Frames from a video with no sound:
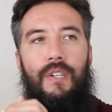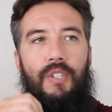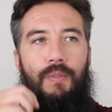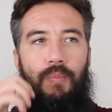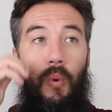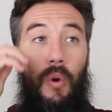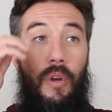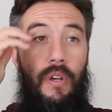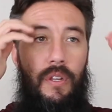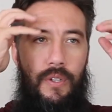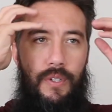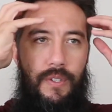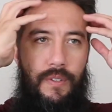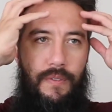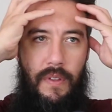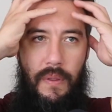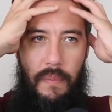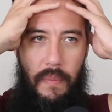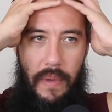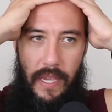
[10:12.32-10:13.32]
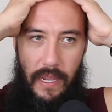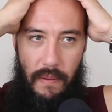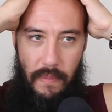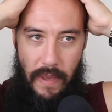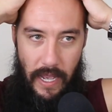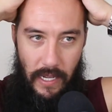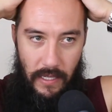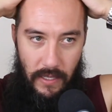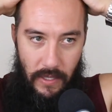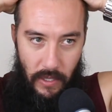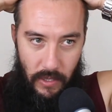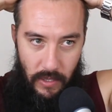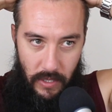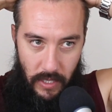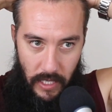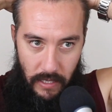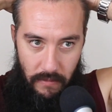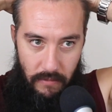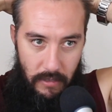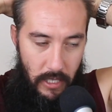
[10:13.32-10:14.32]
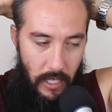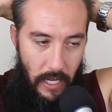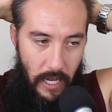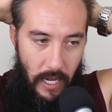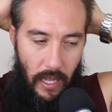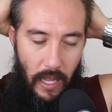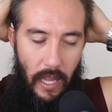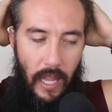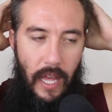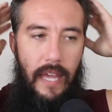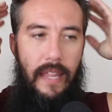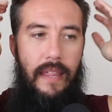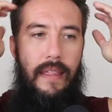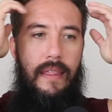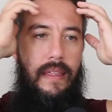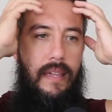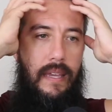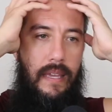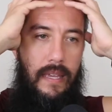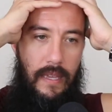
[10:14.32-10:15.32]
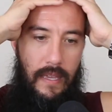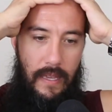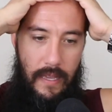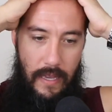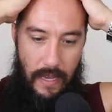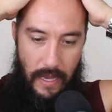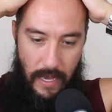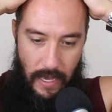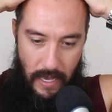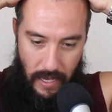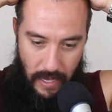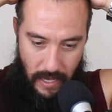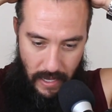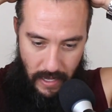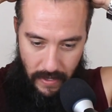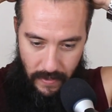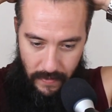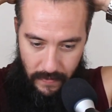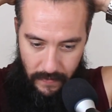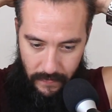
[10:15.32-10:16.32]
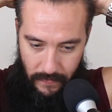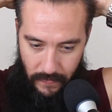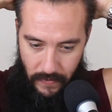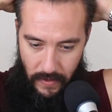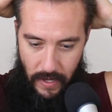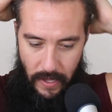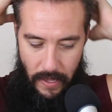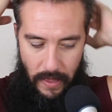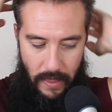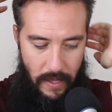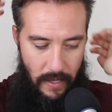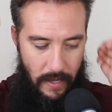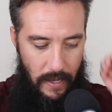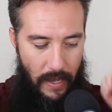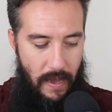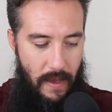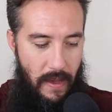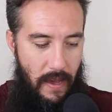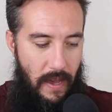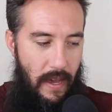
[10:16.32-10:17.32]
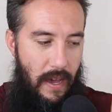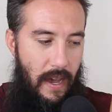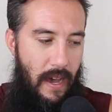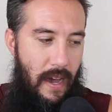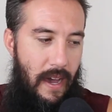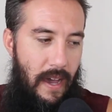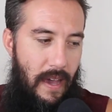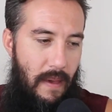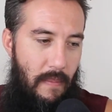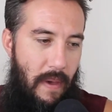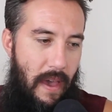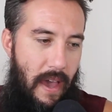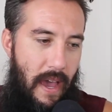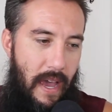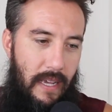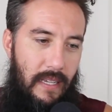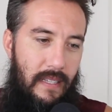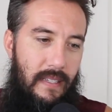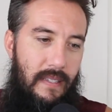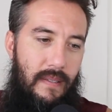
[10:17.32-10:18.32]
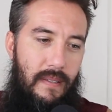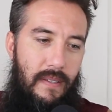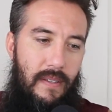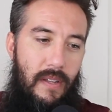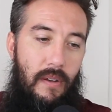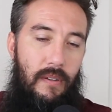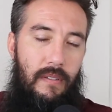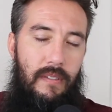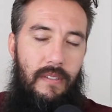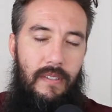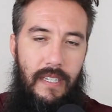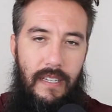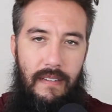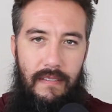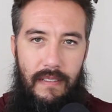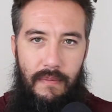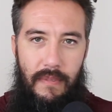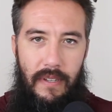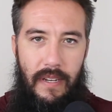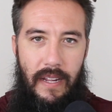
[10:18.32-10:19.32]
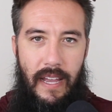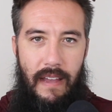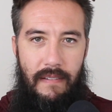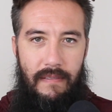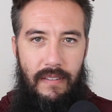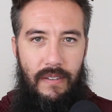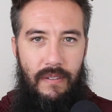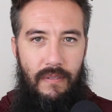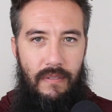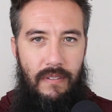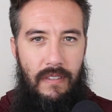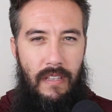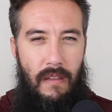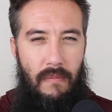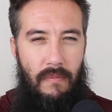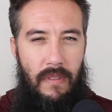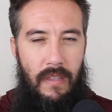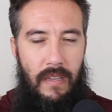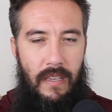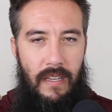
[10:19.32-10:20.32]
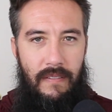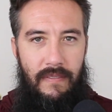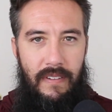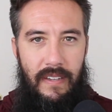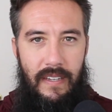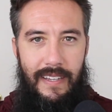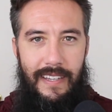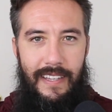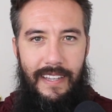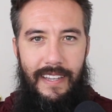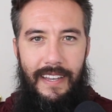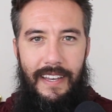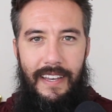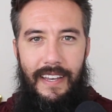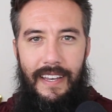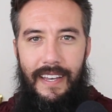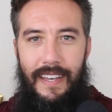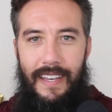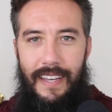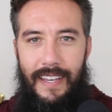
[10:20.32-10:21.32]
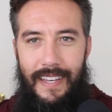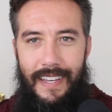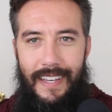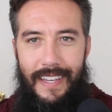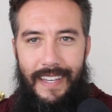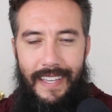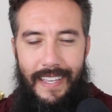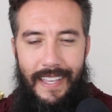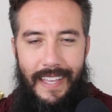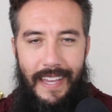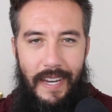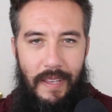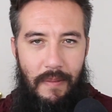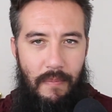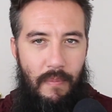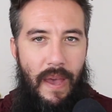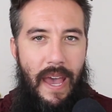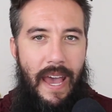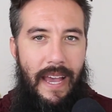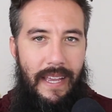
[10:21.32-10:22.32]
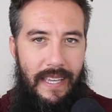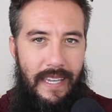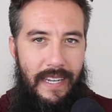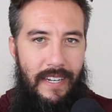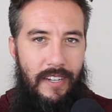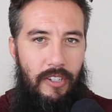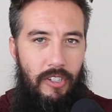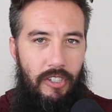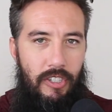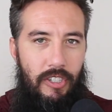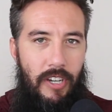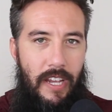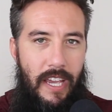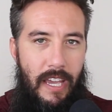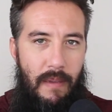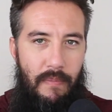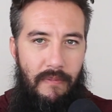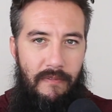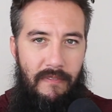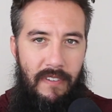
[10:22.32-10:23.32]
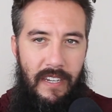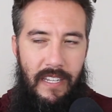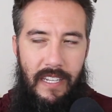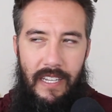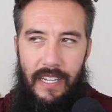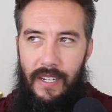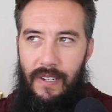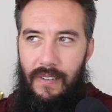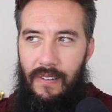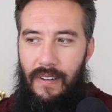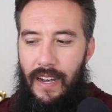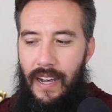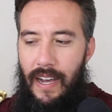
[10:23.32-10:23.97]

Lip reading: Spoilers for the main MaxNoSleeves channel. I think MaxNoSleeves, I'm gonna have to do something of a getting back into shape video.